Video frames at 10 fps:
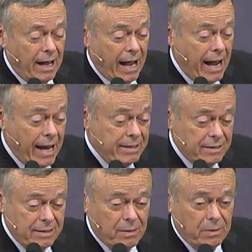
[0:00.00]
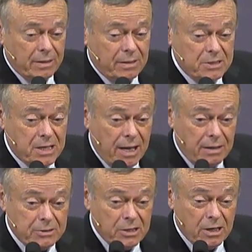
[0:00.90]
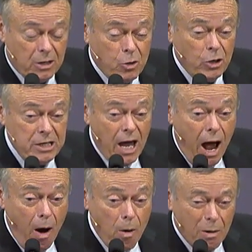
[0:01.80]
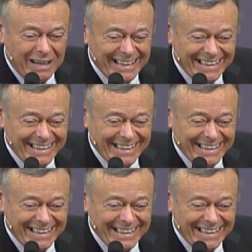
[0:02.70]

I didn't know a little child could know.